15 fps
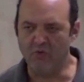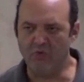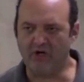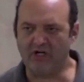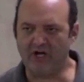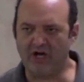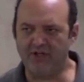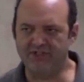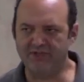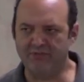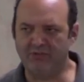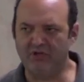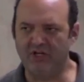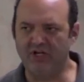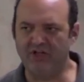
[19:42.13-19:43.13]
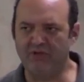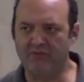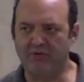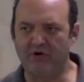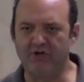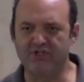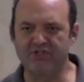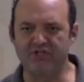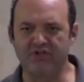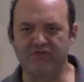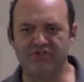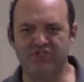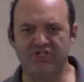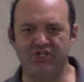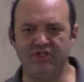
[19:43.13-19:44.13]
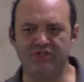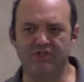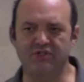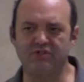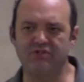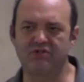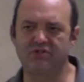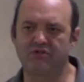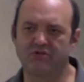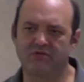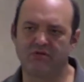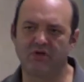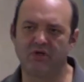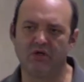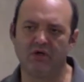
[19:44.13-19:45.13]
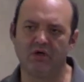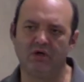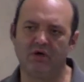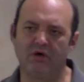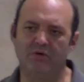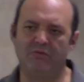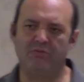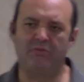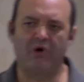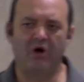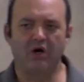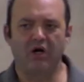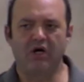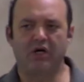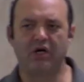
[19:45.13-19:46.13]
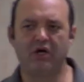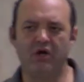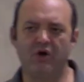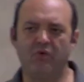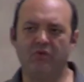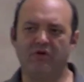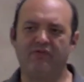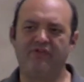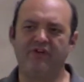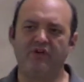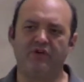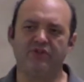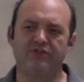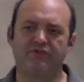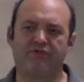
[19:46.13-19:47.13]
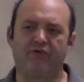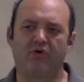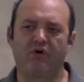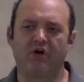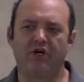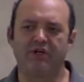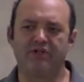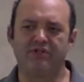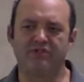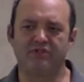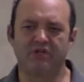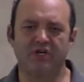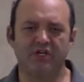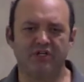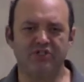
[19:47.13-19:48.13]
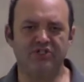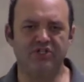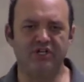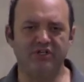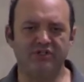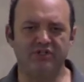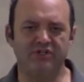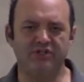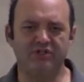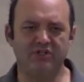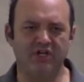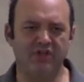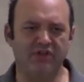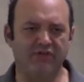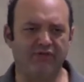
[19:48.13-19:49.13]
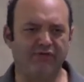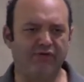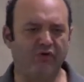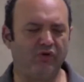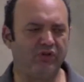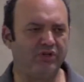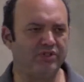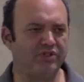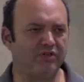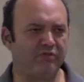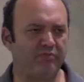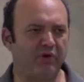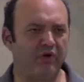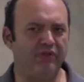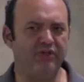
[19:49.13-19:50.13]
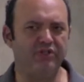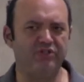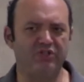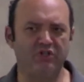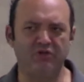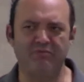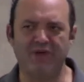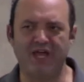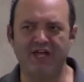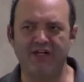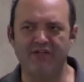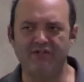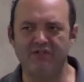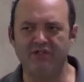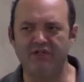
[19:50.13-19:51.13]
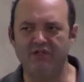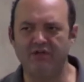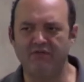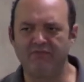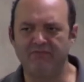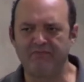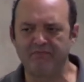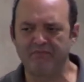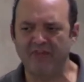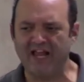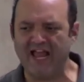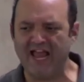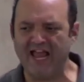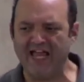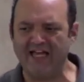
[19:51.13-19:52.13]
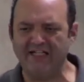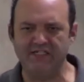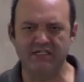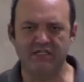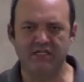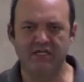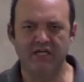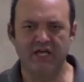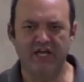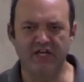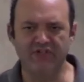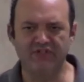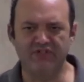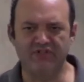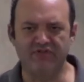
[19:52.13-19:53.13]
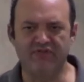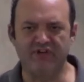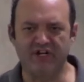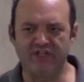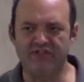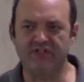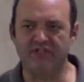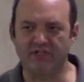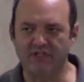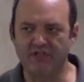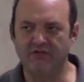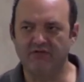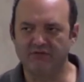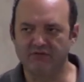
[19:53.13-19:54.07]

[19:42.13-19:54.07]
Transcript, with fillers: When contemplating the person of Jesus, Mark reveals for us Jesus in the fullness of both his humanity and his divinity